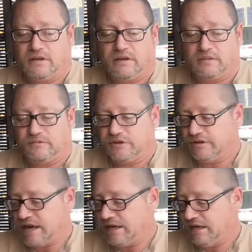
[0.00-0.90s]
Um,
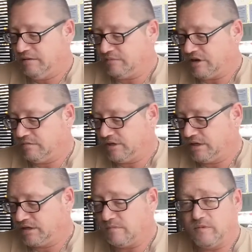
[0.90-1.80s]
could I eat probably
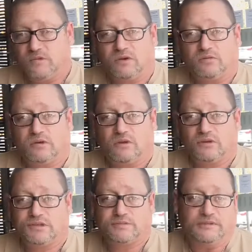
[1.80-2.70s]
a couple more
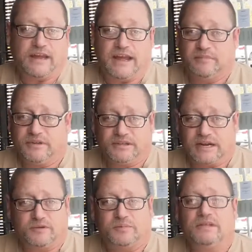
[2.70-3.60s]
rolls? Yeah, but then
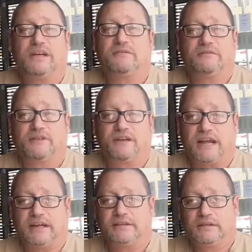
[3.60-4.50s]
I would be done for the
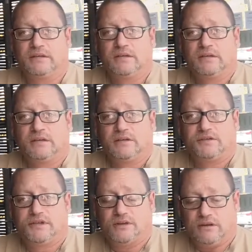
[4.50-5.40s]
day.
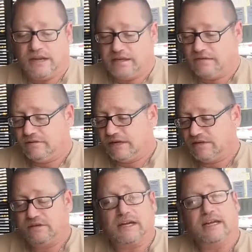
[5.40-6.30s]
So anyways,
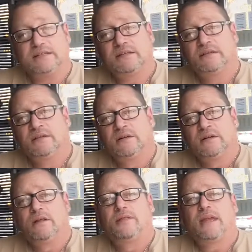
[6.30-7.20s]
you guys,
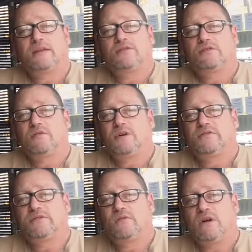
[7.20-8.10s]
Thank you so
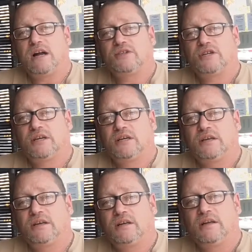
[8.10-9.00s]
much for
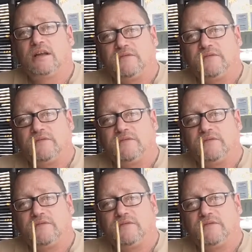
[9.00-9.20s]
watching.